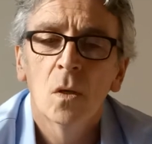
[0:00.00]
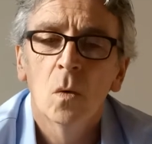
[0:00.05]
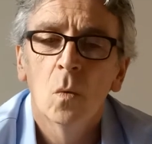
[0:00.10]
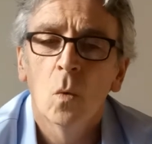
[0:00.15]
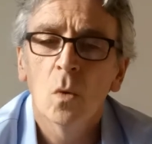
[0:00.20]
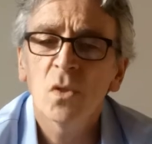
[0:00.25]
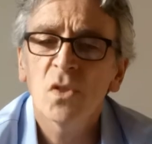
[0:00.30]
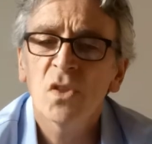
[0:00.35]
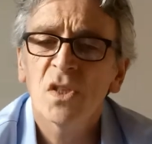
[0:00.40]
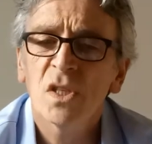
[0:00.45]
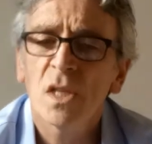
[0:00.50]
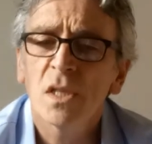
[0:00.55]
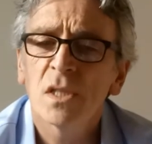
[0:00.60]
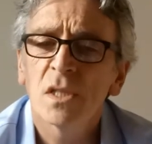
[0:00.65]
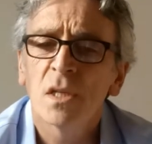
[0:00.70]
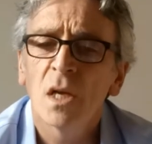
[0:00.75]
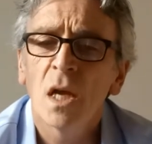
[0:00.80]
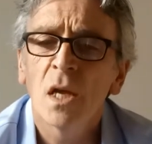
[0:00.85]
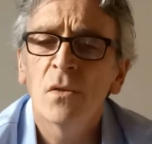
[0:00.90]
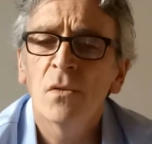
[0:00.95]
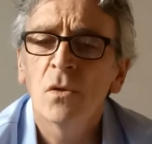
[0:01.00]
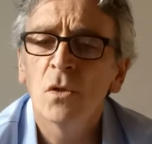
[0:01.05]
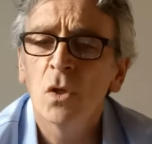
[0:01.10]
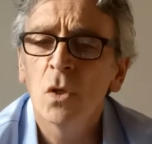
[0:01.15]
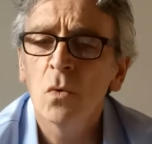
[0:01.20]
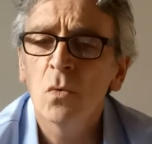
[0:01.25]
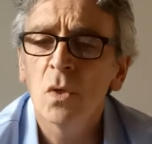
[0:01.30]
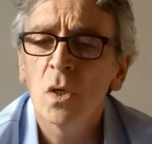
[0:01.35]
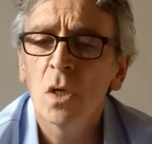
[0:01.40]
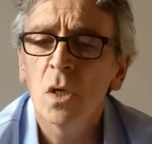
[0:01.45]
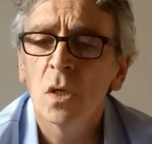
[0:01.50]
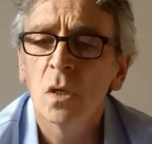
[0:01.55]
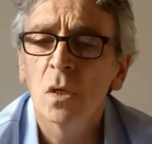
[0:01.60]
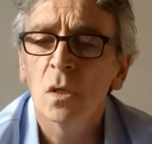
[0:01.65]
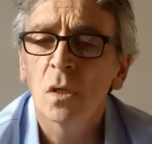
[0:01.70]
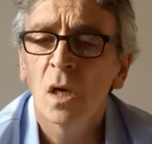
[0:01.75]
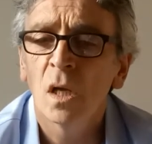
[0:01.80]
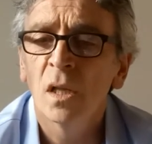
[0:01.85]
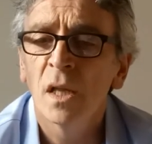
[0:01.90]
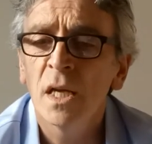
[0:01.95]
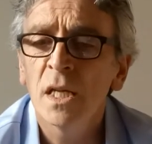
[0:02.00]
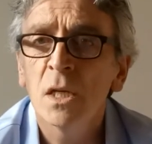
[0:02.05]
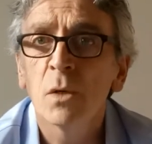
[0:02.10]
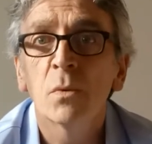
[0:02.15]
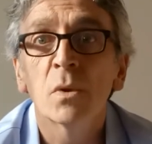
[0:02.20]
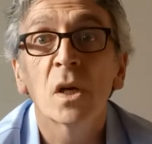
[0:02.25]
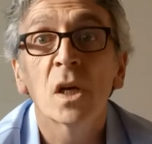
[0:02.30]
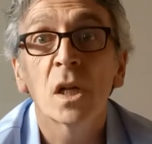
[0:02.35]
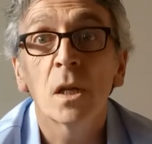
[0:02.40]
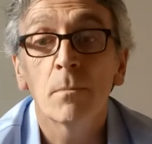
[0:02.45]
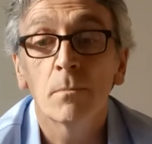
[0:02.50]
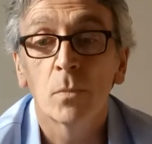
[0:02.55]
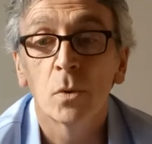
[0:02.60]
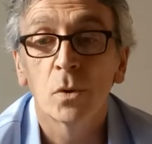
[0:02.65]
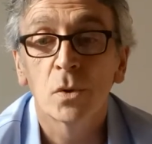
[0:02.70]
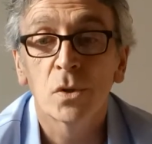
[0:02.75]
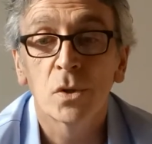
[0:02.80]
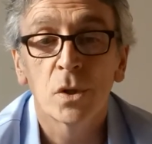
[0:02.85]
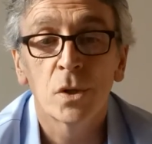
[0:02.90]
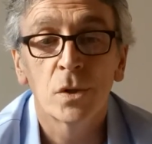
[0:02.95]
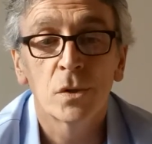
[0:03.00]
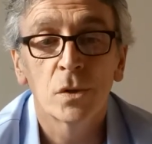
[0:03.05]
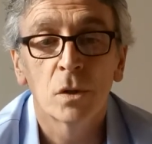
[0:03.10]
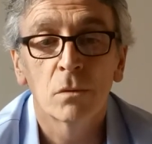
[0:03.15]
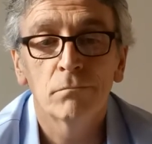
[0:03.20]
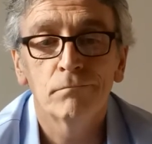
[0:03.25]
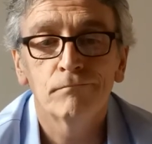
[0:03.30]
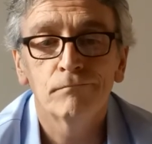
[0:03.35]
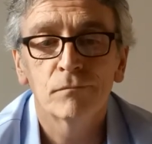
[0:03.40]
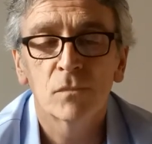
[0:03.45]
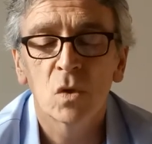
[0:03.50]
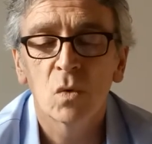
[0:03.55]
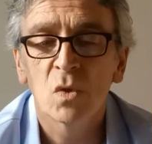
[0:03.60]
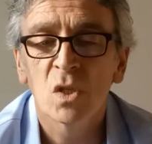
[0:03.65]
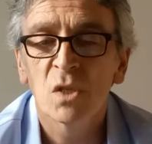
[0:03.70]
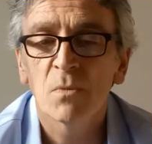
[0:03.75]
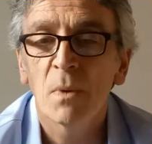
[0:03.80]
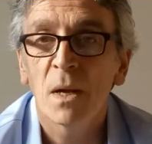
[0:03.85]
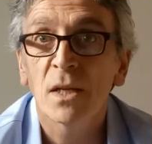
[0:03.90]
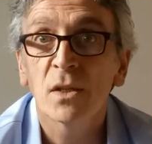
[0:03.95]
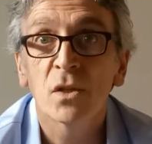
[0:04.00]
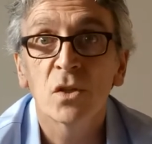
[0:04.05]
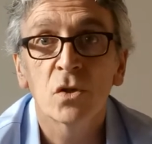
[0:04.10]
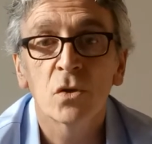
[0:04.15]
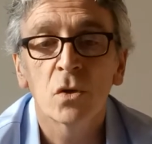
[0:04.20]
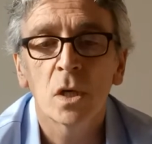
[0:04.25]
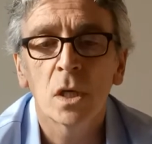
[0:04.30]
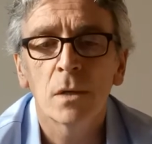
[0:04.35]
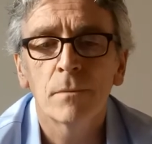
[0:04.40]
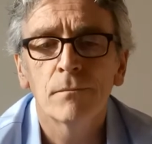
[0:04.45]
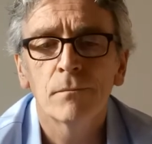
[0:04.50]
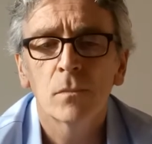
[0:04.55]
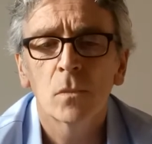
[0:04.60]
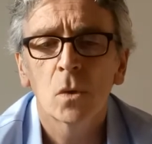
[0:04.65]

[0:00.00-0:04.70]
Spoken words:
One Saturday in the new year, a lady with a clipboard turned up to inspect the tree.